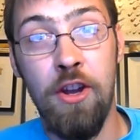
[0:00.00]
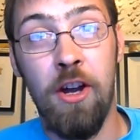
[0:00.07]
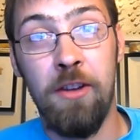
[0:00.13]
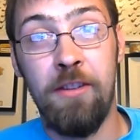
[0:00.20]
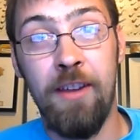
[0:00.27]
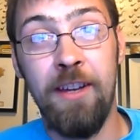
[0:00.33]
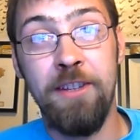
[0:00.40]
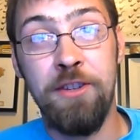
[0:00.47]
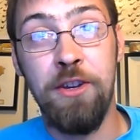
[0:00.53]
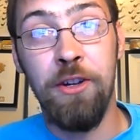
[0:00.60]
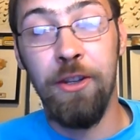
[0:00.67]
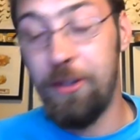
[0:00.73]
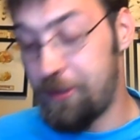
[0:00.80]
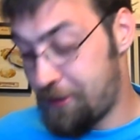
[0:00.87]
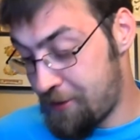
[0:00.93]
God, that is
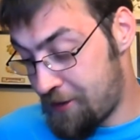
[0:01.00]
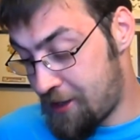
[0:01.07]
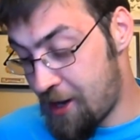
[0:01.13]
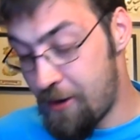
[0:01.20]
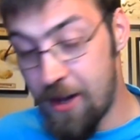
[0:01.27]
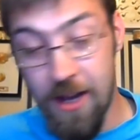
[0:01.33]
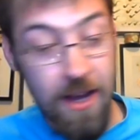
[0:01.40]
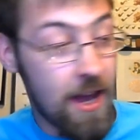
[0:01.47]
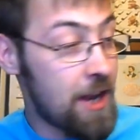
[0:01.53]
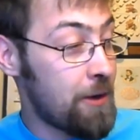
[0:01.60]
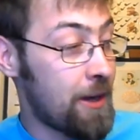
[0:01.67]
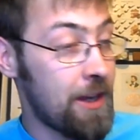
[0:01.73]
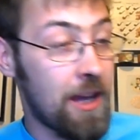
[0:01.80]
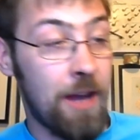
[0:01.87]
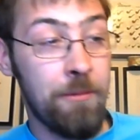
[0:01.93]
good. So
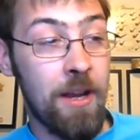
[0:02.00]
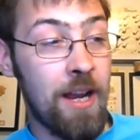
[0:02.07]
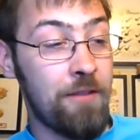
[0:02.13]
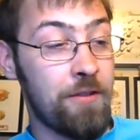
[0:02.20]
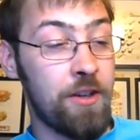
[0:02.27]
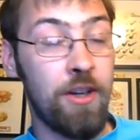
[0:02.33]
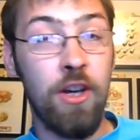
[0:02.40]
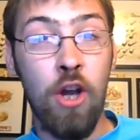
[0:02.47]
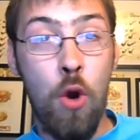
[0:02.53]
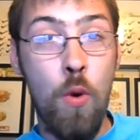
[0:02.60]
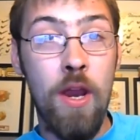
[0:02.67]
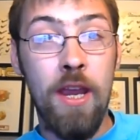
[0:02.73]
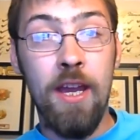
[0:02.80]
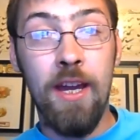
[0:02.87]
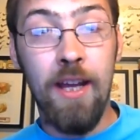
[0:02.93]
anyway, I'm gonna have a
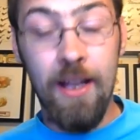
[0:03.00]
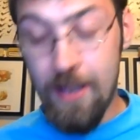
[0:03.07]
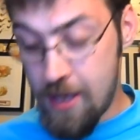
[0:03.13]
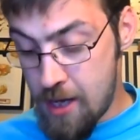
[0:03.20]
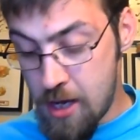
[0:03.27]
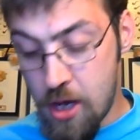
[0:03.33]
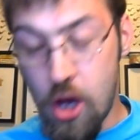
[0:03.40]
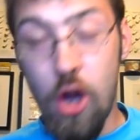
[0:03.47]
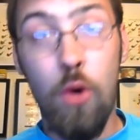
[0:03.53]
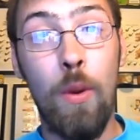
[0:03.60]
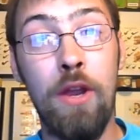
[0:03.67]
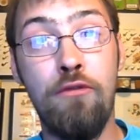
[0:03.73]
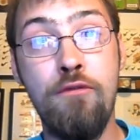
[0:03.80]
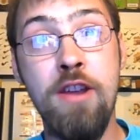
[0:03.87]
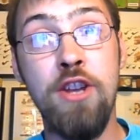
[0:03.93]
quick
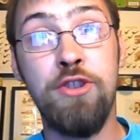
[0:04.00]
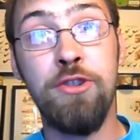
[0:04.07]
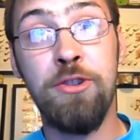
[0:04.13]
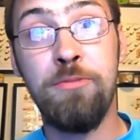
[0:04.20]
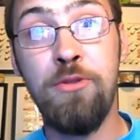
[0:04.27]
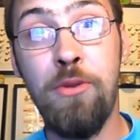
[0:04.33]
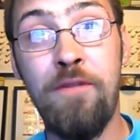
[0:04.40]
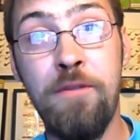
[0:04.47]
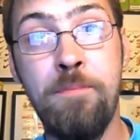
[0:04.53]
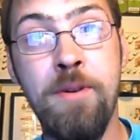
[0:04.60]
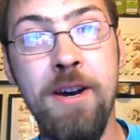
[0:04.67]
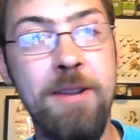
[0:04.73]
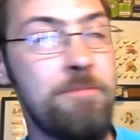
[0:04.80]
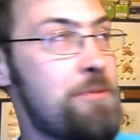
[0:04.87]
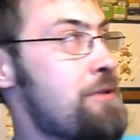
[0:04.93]
readjustment with the
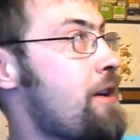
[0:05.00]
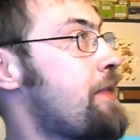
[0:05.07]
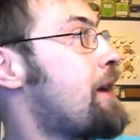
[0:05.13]
pipe.